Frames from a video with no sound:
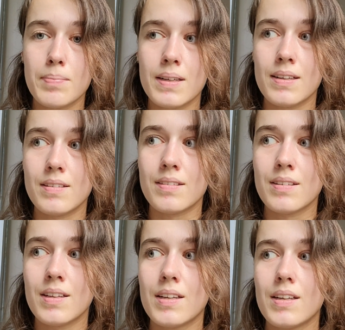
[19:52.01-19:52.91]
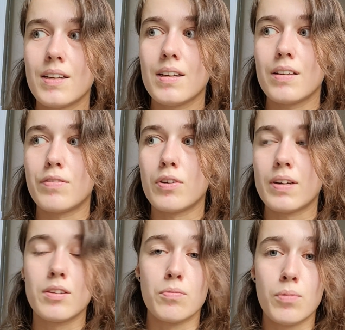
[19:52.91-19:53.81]
Because if you're
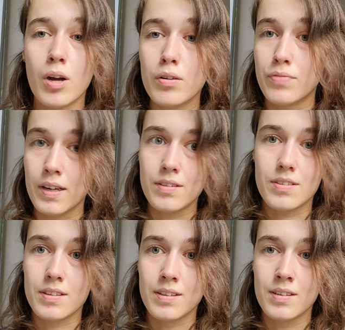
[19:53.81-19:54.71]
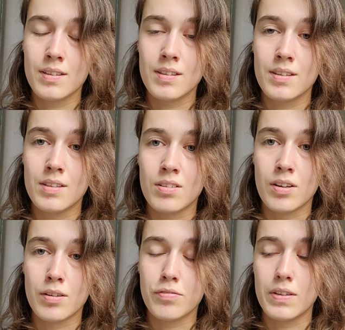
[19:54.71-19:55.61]
in the wrong function, you're
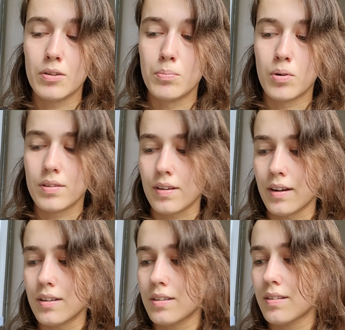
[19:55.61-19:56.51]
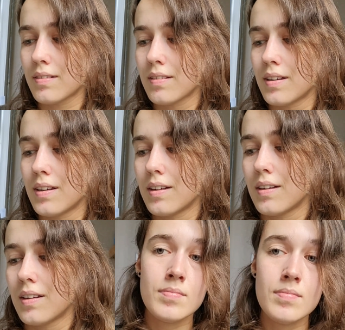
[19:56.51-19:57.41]
gonna feel more tired.
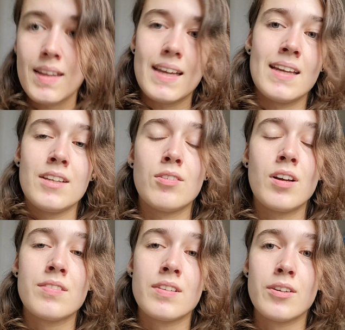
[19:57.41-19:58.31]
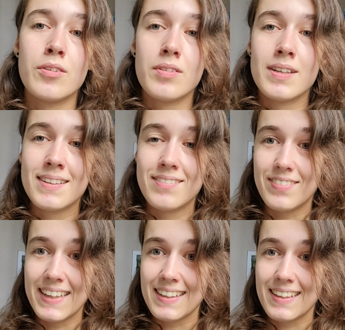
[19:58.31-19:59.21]
And you'll also know
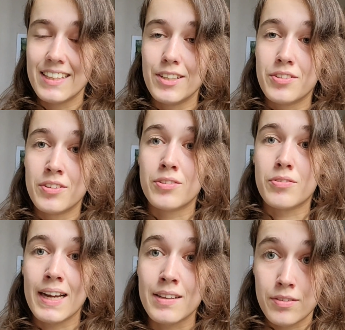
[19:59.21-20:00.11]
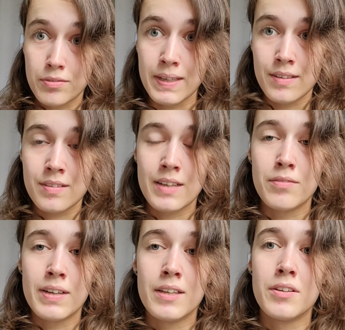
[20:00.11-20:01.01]
when you should try to switch and
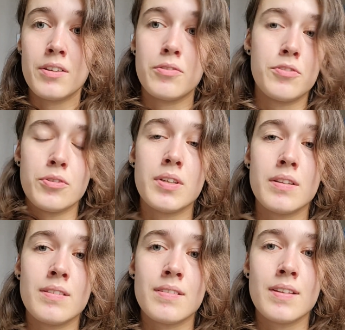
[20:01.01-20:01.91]
when you shouldn't.